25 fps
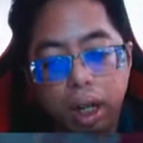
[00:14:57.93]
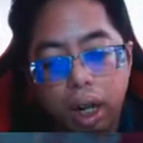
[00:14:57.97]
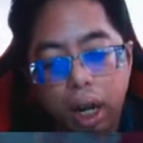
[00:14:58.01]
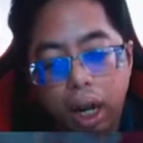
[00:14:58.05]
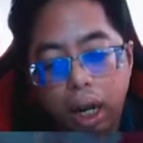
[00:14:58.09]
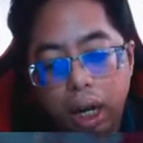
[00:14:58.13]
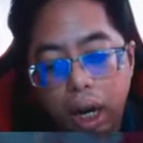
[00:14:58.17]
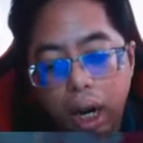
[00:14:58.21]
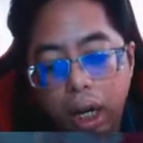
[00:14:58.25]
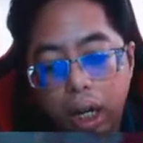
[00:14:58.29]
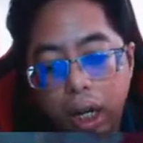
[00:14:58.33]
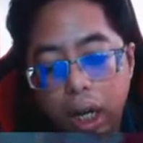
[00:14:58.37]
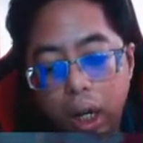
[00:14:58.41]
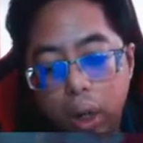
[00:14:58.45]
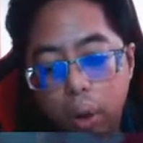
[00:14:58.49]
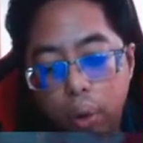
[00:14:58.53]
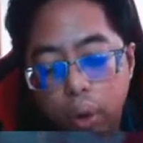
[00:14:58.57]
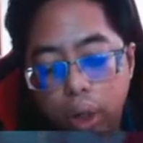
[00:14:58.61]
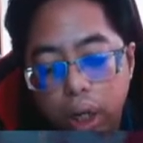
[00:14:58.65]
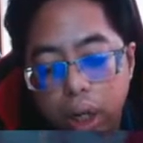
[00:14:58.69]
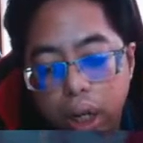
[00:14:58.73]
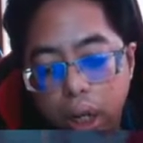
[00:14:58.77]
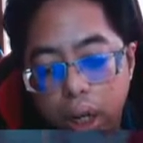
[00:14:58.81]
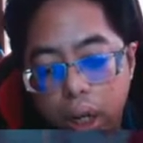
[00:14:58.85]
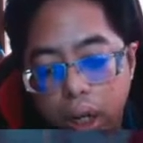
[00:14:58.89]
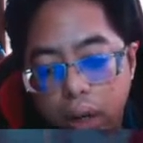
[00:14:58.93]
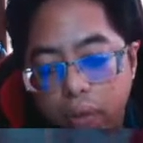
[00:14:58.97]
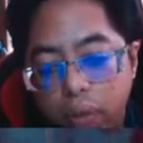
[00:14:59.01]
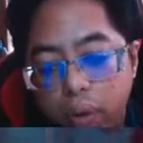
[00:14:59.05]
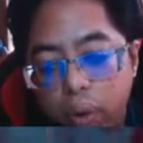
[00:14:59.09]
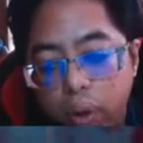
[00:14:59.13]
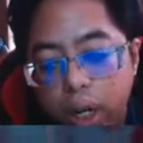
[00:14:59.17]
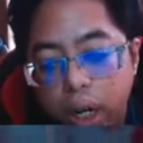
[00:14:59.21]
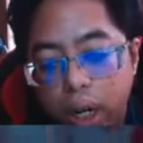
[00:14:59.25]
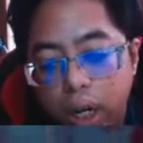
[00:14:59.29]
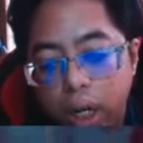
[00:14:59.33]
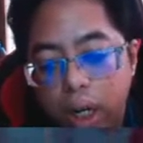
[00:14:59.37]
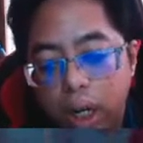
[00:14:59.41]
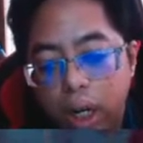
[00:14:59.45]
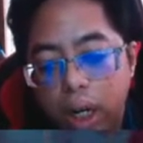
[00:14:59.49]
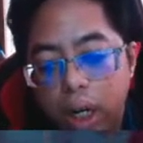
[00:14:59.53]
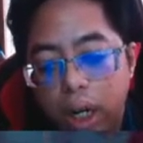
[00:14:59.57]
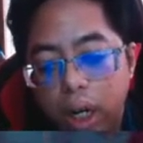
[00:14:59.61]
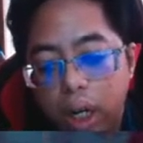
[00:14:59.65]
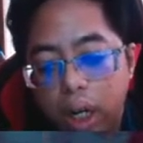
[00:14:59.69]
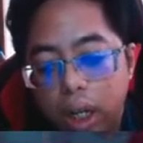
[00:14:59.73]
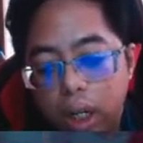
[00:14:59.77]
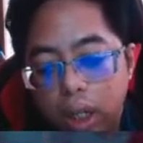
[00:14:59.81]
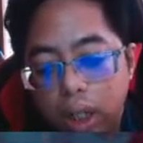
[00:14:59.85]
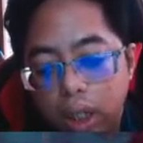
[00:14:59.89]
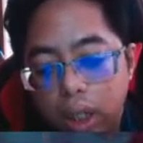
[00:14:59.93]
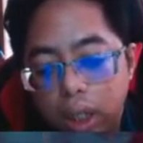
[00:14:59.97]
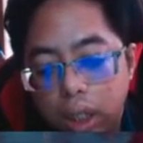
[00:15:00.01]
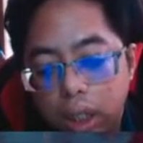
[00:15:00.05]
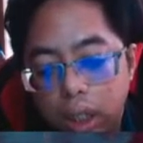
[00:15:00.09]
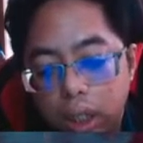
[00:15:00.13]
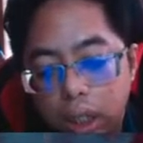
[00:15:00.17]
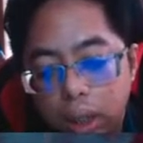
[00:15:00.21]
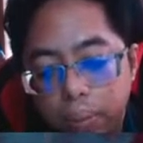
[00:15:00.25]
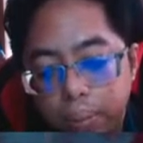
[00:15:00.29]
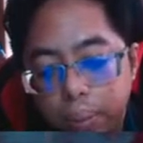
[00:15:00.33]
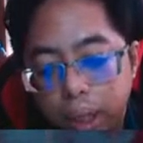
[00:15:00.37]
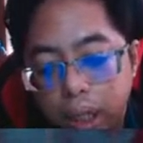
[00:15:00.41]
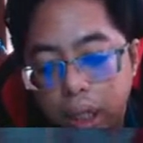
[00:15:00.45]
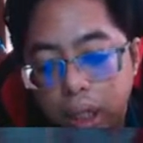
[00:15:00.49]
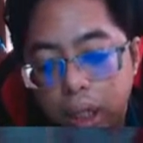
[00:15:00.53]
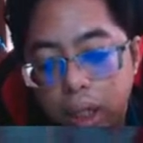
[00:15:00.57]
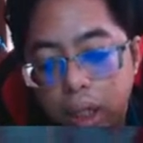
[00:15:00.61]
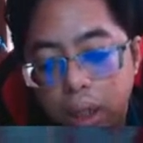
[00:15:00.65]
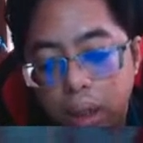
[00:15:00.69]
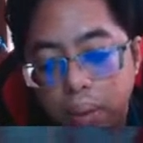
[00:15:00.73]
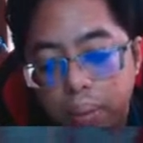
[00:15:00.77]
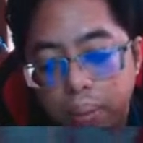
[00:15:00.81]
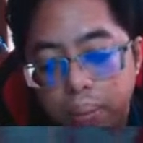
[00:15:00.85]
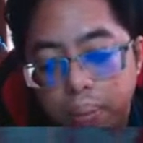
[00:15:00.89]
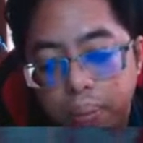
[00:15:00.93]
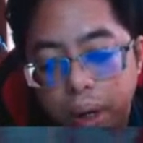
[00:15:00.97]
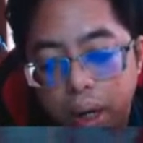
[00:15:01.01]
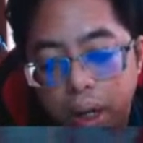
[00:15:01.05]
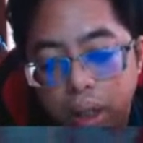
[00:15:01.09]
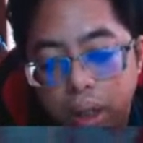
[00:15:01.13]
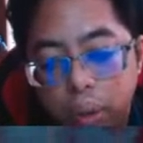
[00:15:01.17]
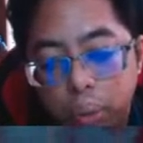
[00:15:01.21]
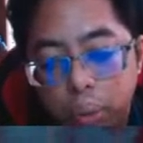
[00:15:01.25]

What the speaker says: And archegonia, if you look at the middle part of the